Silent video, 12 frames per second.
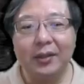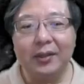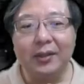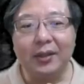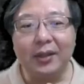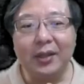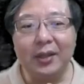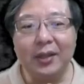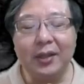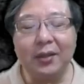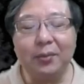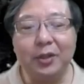the
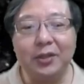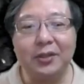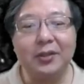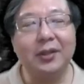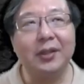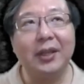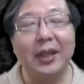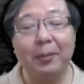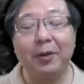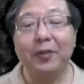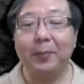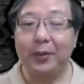key, which is the name
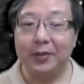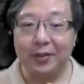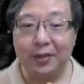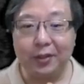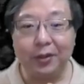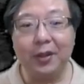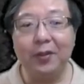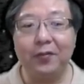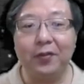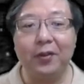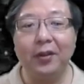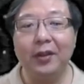of the person you're looking
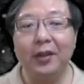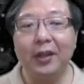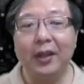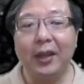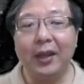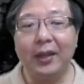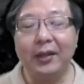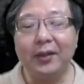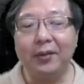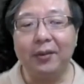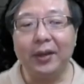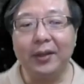for, and
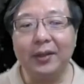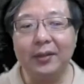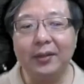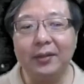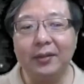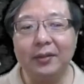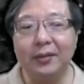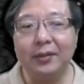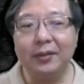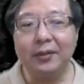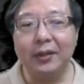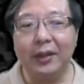the record
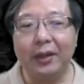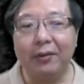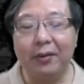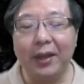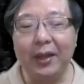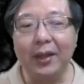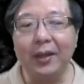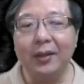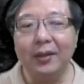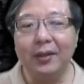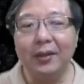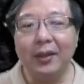array,
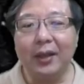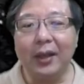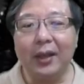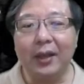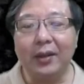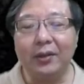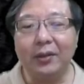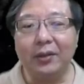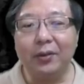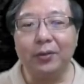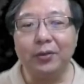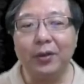and
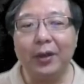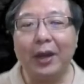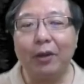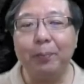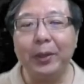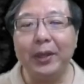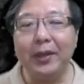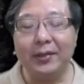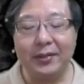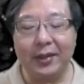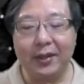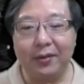also how big is
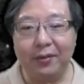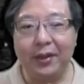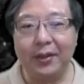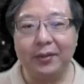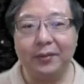the array.